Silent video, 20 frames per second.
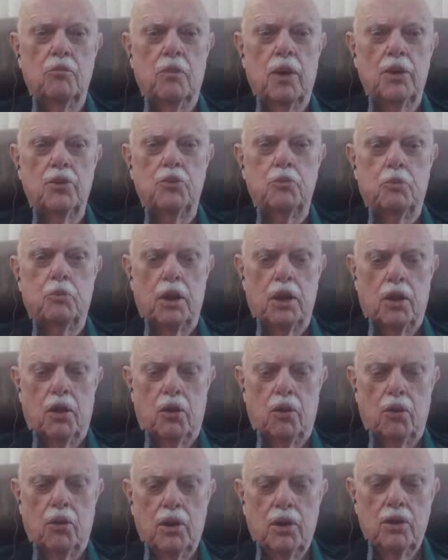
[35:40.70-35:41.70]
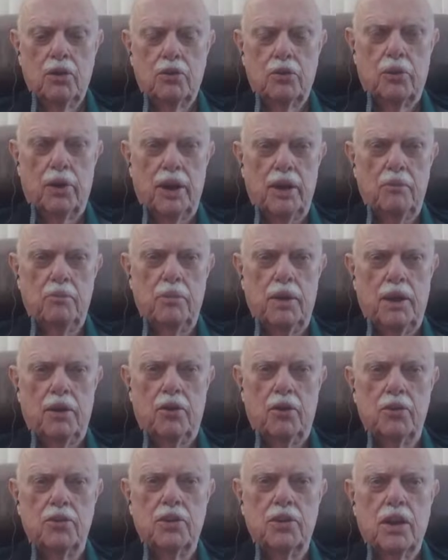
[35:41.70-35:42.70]
much below 20
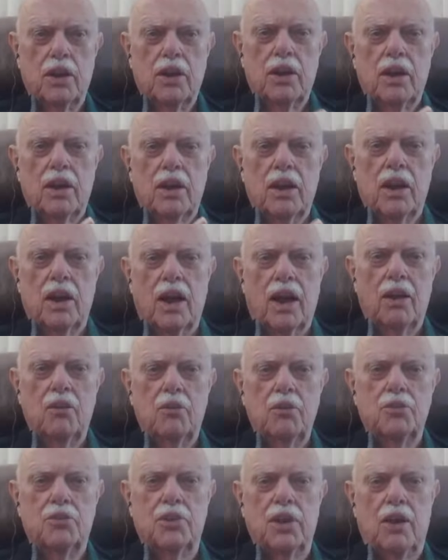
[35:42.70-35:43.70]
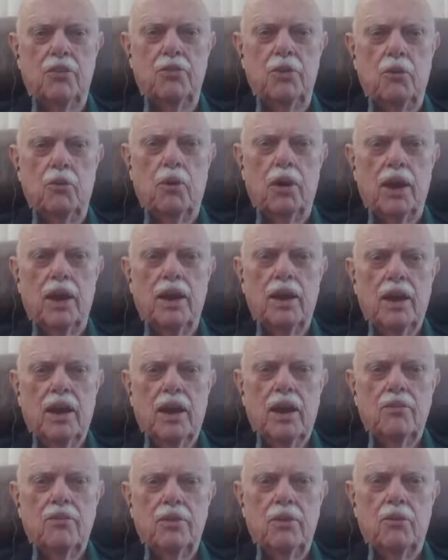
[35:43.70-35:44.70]
meters. I would say if you want
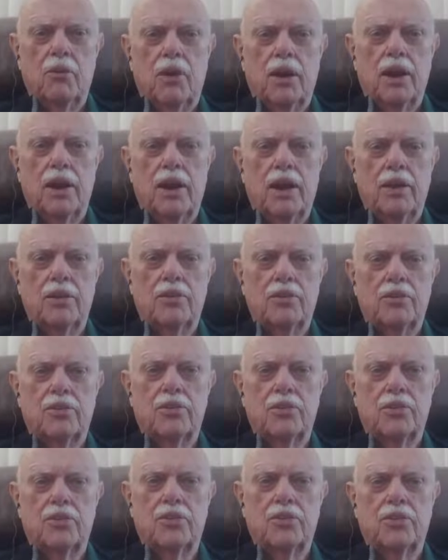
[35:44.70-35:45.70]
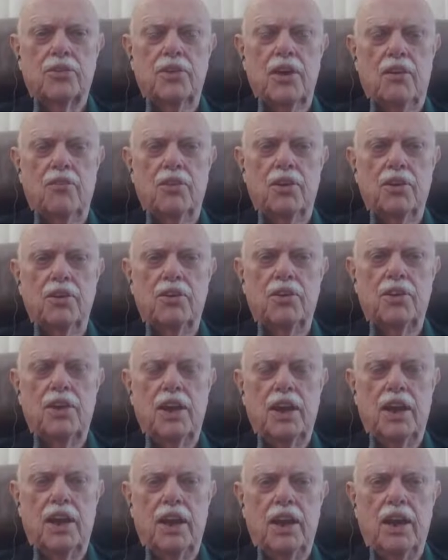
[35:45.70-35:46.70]
to hit
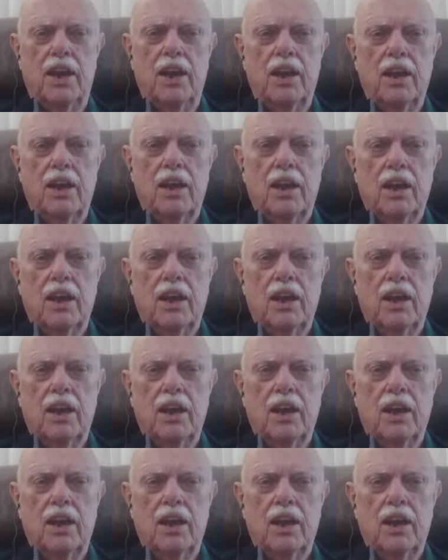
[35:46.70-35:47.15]
17,